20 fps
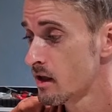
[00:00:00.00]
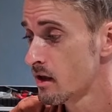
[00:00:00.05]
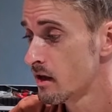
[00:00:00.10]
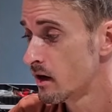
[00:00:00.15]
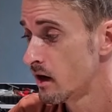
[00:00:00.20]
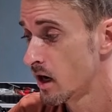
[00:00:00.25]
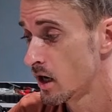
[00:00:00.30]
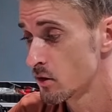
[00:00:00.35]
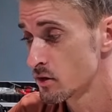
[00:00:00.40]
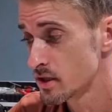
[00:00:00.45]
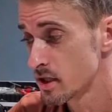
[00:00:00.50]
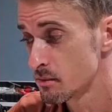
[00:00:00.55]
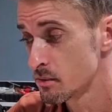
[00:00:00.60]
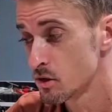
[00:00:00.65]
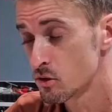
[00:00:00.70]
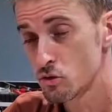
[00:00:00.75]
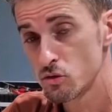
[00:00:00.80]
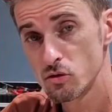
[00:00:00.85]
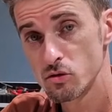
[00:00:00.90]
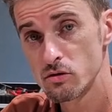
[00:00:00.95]
I was able
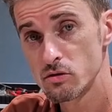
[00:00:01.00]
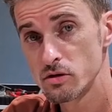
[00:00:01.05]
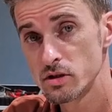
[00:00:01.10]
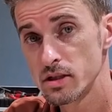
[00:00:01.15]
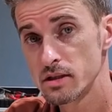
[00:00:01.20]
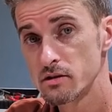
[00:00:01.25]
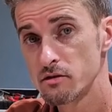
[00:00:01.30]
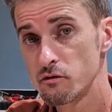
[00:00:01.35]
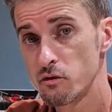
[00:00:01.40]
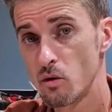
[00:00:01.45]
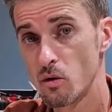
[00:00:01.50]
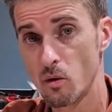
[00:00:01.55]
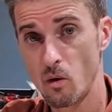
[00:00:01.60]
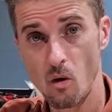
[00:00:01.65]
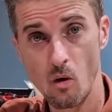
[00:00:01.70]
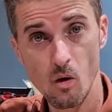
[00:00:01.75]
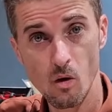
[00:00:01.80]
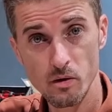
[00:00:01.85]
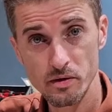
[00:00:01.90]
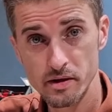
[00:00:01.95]
to use it for
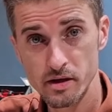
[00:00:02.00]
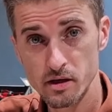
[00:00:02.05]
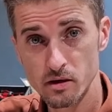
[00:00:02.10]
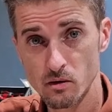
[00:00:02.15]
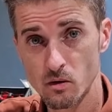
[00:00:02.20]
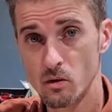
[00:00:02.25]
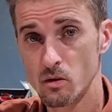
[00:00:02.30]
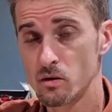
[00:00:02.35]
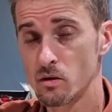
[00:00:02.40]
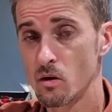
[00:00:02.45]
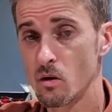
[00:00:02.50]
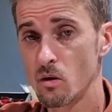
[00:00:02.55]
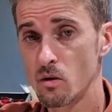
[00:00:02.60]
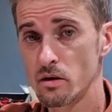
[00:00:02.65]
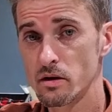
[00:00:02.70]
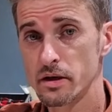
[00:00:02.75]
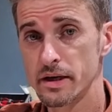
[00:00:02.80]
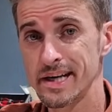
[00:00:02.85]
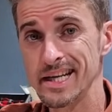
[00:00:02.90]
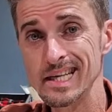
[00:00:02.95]
coding on
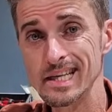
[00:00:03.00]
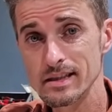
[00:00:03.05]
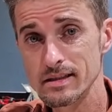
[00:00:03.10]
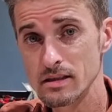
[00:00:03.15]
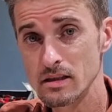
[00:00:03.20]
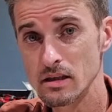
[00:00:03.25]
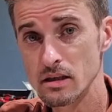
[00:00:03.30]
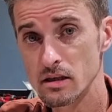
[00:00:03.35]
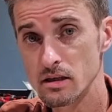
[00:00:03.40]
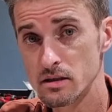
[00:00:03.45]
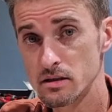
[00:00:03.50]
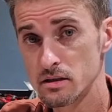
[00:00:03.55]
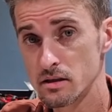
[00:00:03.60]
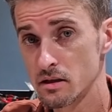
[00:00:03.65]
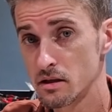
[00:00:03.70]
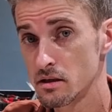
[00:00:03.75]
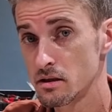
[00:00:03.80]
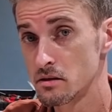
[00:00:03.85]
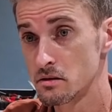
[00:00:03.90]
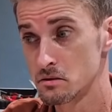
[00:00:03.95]
older ECUs
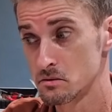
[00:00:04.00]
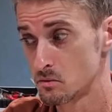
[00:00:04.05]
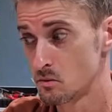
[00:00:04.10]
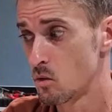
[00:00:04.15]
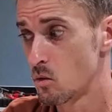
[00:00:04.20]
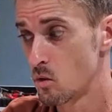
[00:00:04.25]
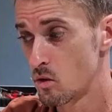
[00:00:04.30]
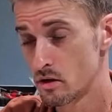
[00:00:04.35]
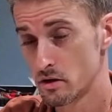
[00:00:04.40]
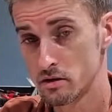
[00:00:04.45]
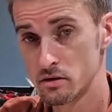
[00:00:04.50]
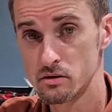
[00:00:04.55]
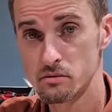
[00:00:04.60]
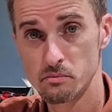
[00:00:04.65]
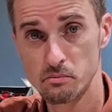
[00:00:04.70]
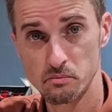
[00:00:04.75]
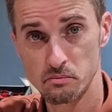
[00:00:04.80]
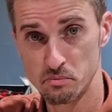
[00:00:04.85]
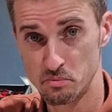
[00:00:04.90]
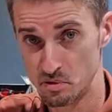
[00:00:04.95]
and worked
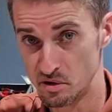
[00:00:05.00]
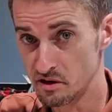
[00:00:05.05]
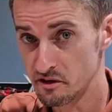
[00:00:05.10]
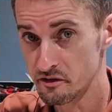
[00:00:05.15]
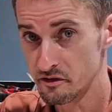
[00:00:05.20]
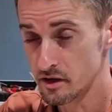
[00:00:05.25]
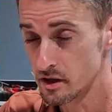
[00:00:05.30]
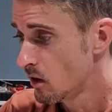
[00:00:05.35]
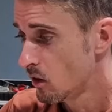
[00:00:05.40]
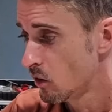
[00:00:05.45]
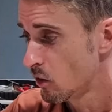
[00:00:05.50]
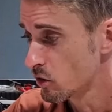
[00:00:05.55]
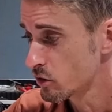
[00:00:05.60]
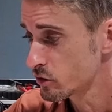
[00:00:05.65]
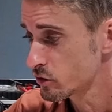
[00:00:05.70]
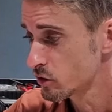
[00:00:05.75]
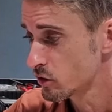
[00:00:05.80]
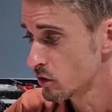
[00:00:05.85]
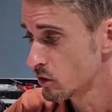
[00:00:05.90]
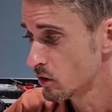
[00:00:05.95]
perfect.
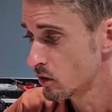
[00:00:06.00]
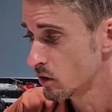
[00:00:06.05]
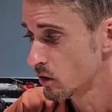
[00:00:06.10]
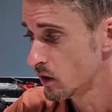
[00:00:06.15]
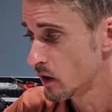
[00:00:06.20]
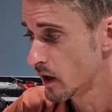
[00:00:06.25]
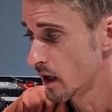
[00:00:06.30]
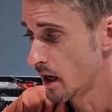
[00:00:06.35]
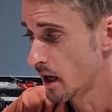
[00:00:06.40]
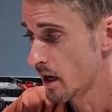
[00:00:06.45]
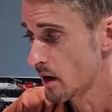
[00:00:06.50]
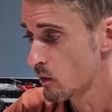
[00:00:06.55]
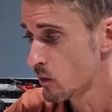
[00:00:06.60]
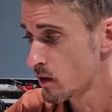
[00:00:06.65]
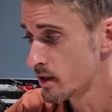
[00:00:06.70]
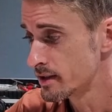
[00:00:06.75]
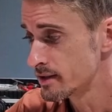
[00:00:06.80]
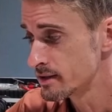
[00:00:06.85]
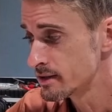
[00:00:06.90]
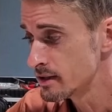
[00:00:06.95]
Also, I
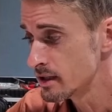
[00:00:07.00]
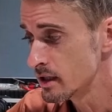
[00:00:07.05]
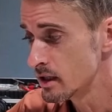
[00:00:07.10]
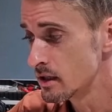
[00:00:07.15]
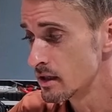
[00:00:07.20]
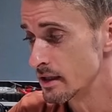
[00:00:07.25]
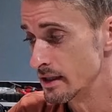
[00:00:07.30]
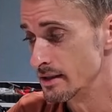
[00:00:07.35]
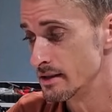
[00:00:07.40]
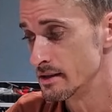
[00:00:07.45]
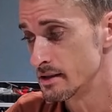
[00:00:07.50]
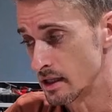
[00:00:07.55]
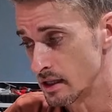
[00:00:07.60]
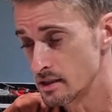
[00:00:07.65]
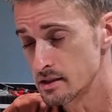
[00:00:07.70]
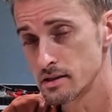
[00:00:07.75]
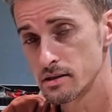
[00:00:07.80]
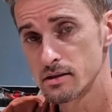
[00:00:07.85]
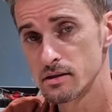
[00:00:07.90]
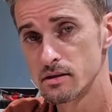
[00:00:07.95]
will still
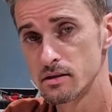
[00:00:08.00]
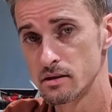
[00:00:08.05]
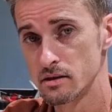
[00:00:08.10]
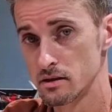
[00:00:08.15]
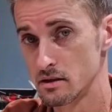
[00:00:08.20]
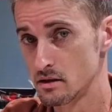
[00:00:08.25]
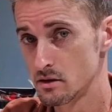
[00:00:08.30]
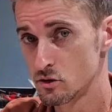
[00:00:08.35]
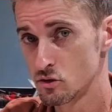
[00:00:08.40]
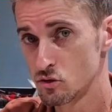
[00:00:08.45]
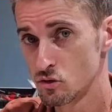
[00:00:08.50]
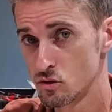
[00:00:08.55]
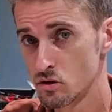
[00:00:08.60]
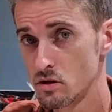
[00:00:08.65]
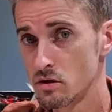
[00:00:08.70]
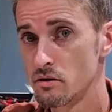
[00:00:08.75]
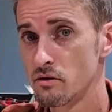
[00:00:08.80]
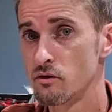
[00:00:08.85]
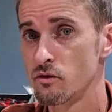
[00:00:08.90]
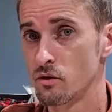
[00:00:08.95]
test this
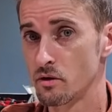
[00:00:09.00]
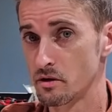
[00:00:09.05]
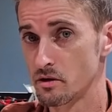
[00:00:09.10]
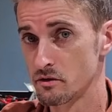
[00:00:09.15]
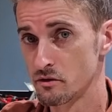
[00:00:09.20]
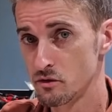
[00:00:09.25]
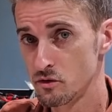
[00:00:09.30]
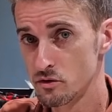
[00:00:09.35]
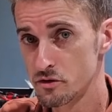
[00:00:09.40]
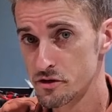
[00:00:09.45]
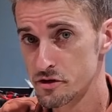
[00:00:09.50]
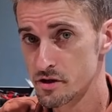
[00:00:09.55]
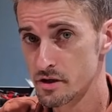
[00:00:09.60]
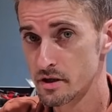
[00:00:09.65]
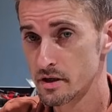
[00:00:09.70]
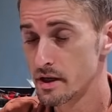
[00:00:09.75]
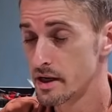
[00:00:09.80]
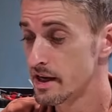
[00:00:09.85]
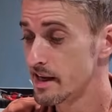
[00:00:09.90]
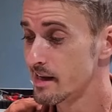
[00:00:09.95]
tool for the
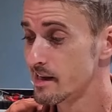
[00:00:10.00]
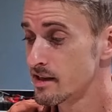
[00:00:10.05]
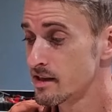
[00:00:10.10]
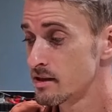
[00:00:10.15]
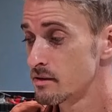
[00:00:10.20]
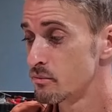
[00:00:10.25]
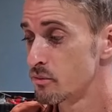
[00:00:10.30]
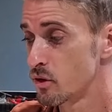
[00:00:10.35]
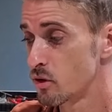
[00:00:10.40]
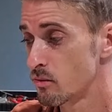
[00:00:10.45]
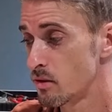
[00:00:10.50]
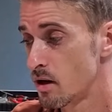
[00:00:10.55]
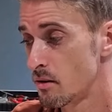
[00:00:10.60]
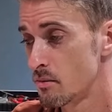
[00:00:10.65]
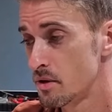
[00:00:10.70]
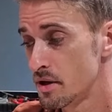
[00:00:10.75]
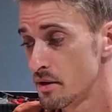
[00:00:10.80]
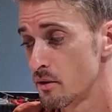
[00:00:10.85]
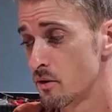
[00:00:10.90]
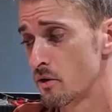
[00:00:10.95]
future, and
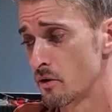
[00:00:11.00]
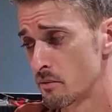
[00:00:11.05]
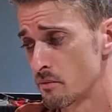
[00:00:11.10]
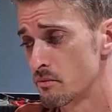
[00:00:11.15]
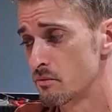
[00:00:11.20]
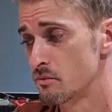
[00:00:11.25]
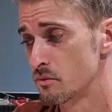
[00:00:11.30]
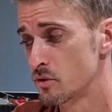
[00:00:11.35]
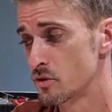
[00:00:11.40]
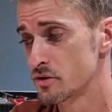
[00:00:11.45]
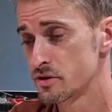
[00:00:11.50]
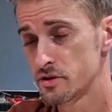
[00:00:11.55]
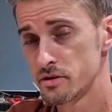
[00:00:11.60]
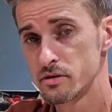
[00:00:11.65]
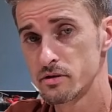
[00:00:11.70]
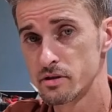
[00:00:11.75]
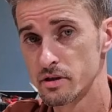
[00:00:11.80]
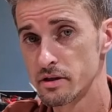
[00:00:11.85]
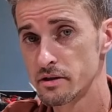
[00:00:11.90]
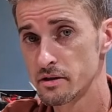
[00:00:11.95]
probably, or most
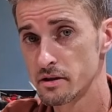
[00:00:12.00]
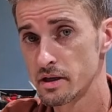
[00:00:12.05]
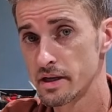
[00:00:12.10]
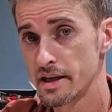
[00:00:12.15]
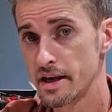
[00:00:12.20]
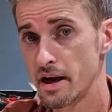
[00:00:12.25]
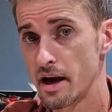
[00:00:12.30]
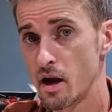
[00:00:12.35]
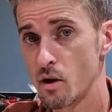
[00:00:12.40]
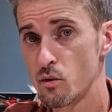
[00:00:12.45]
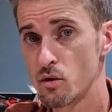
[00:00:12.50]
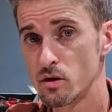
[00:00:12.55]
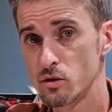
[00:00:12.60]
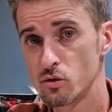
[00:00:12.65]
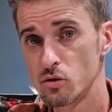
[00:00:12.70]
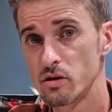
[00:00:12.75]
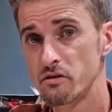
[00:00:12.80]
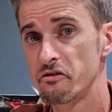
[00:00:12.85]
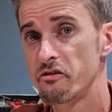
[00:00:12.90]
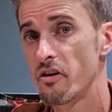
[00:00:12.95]
certainly, I will
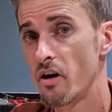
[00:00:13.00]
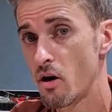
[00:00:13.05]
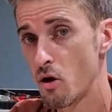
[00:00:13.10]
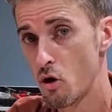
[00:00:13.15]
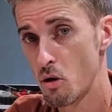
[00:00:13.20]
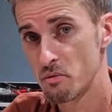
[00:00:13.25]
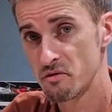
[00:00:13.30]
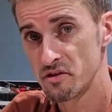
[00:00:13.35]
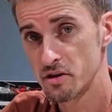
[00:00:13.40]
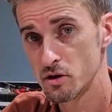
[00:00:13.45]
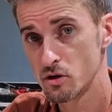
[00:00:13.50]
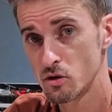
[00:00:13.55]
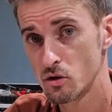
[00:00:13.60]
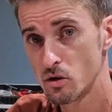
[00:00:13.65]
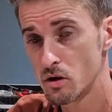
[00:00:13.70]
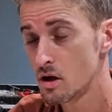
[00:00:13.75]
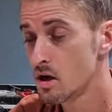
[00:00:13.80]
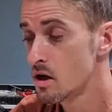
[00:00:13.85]
do a follow-up video